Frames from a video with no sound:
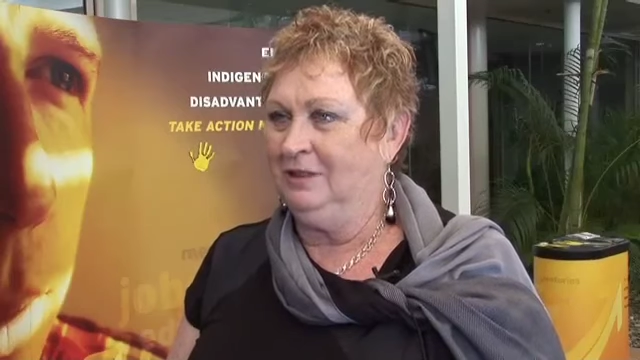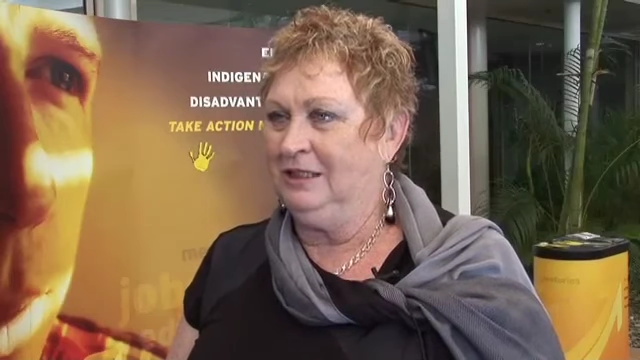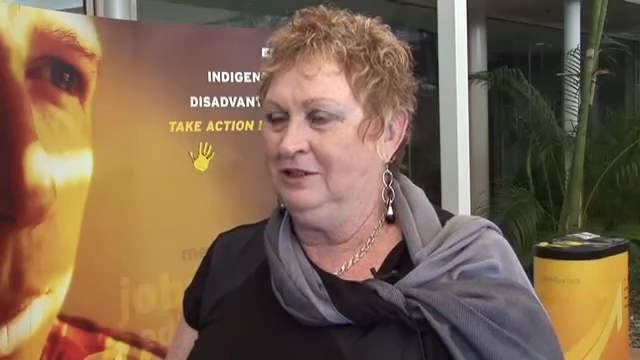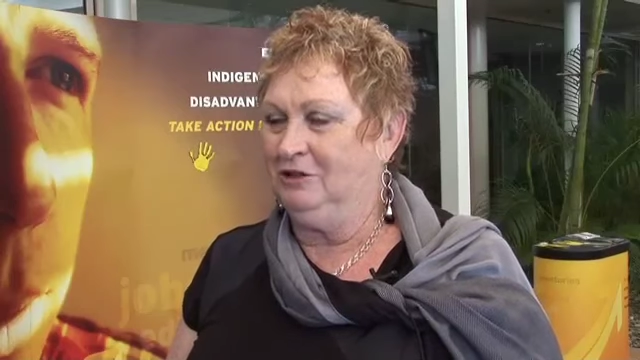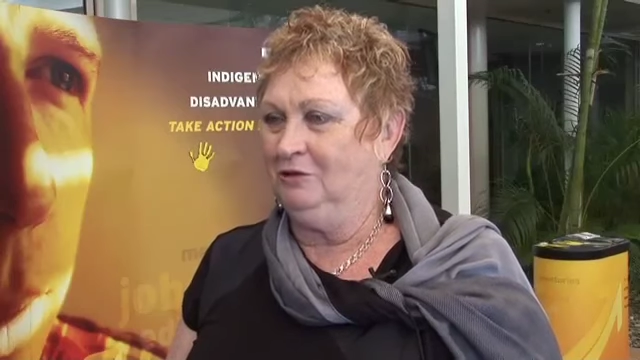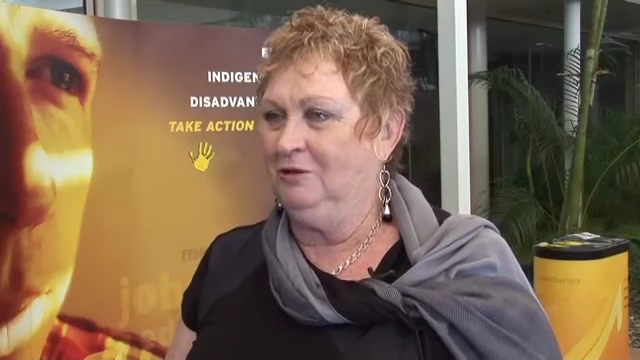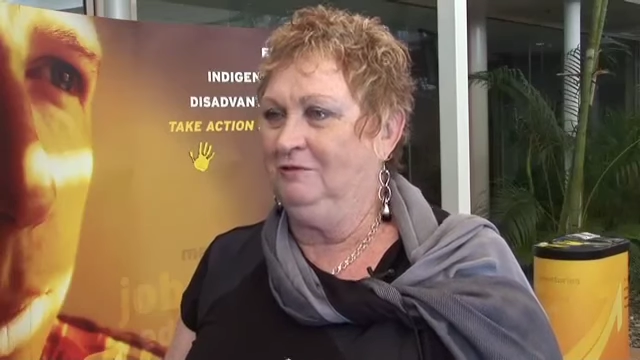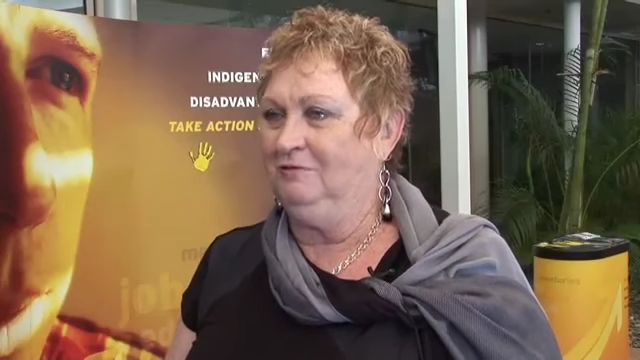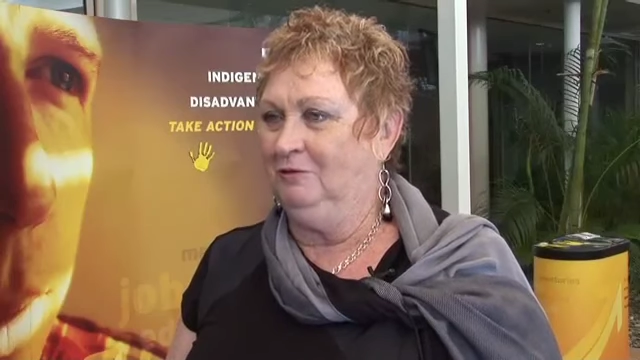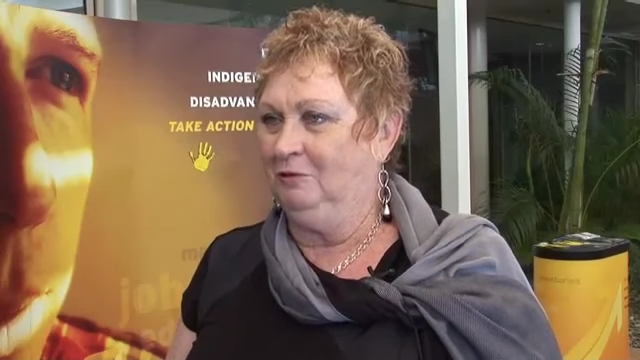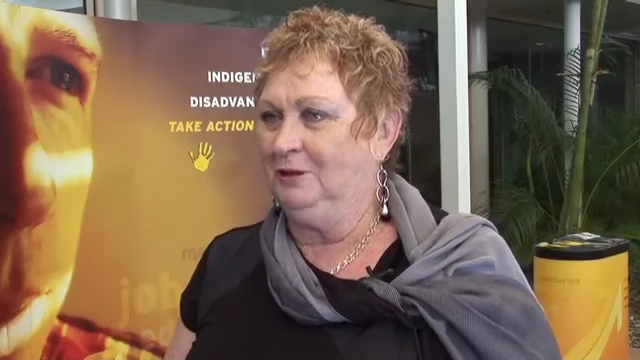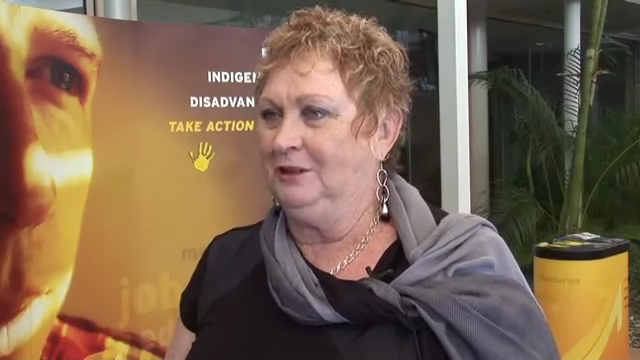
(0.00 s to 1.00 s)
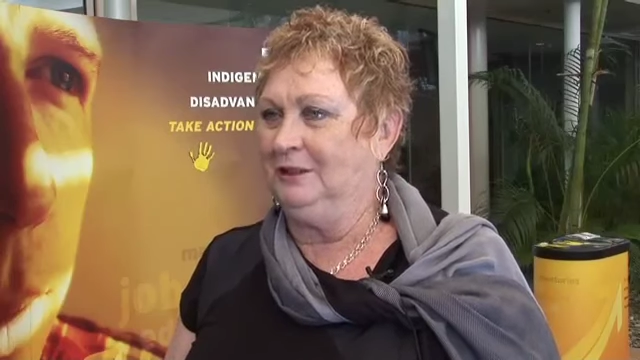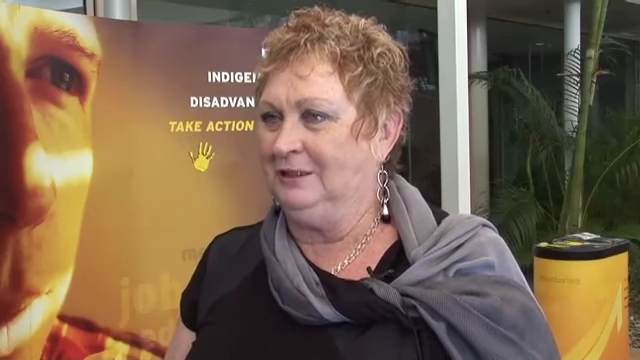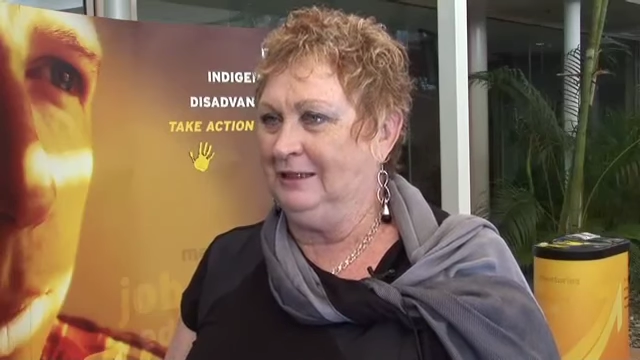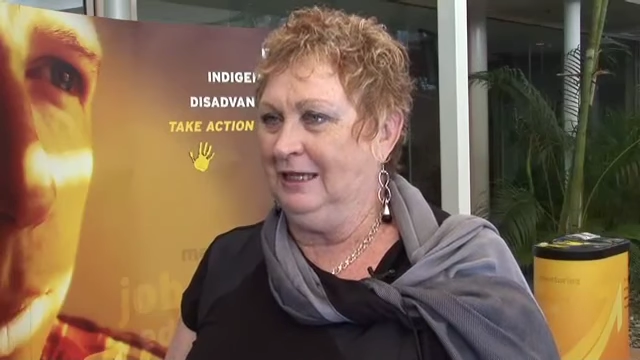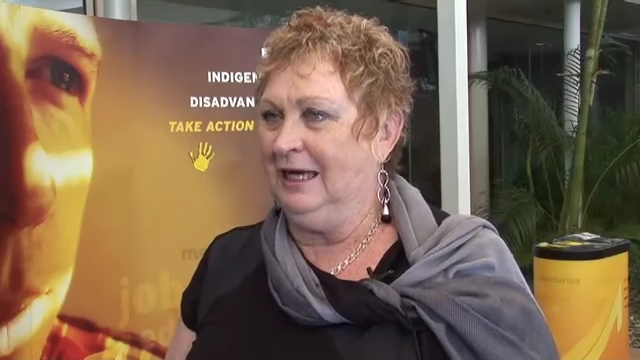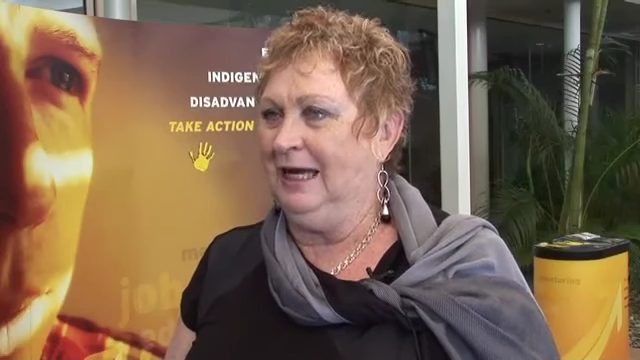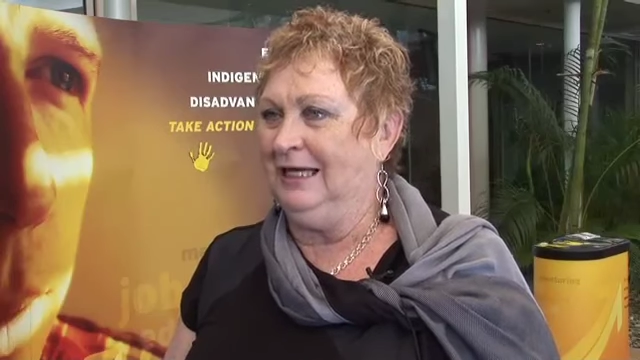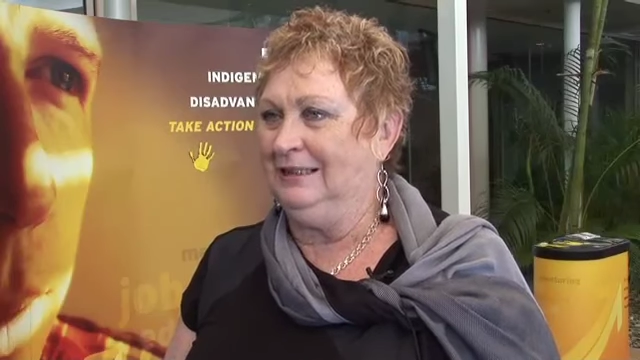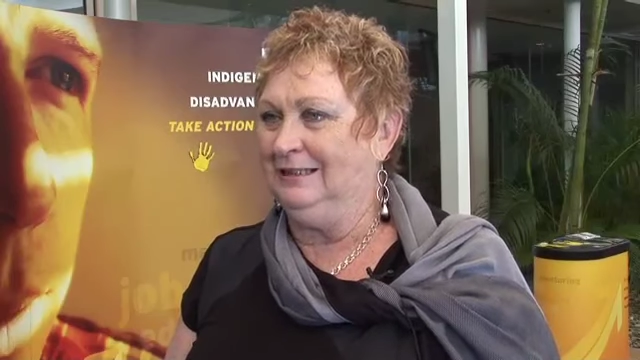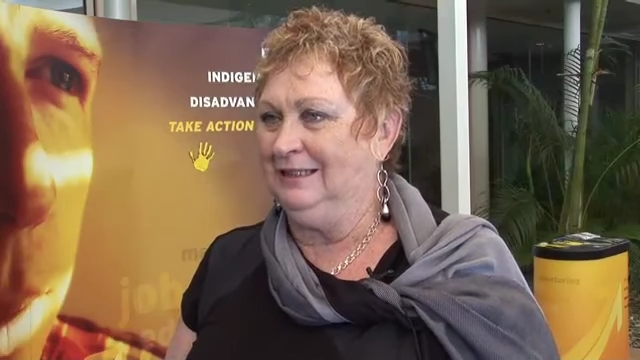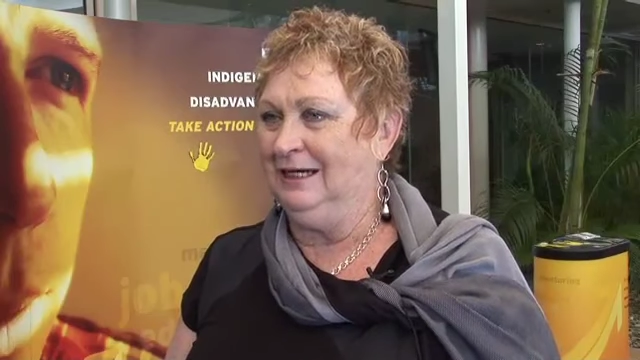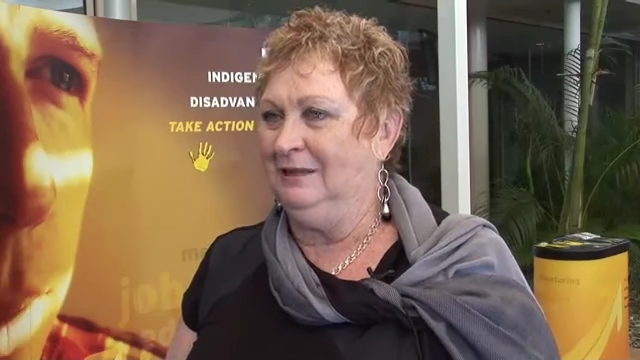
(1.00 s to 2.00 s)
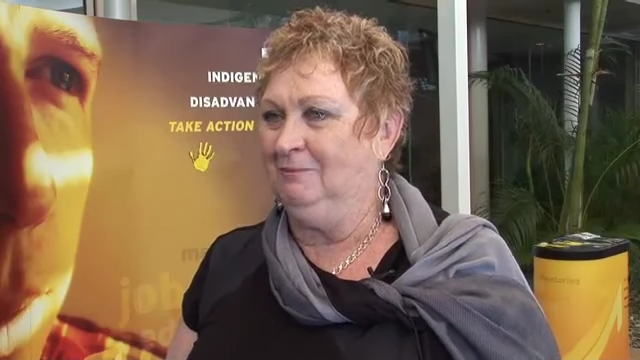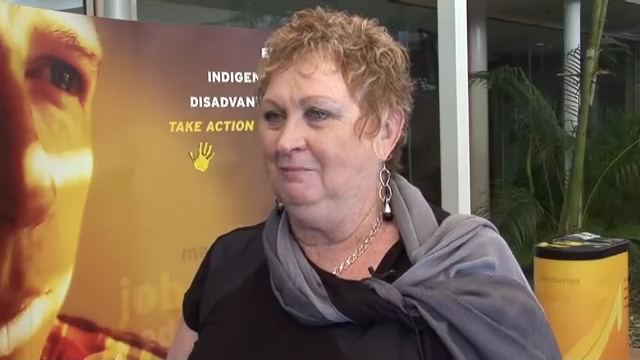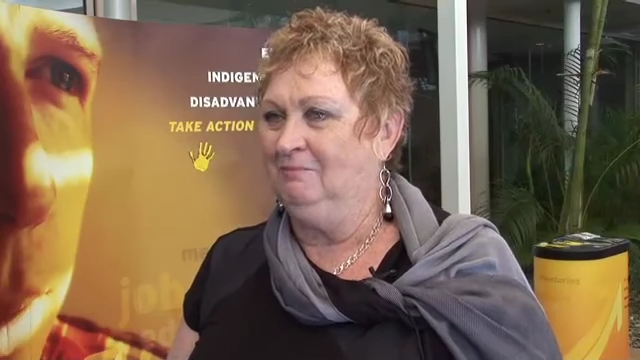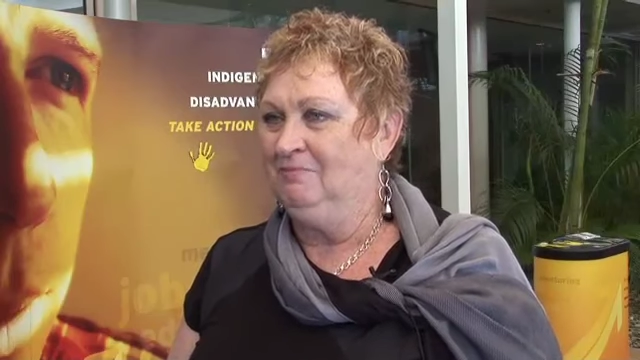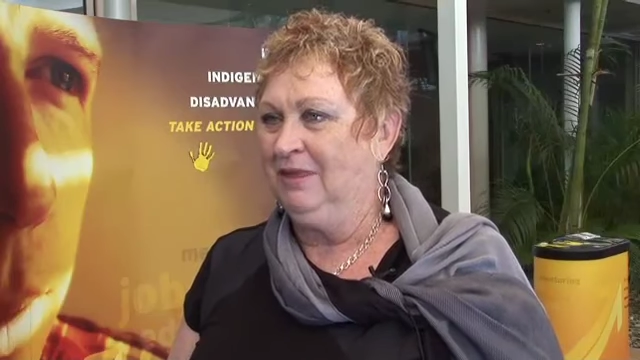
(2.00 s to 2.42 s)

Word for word: we join forces? And um,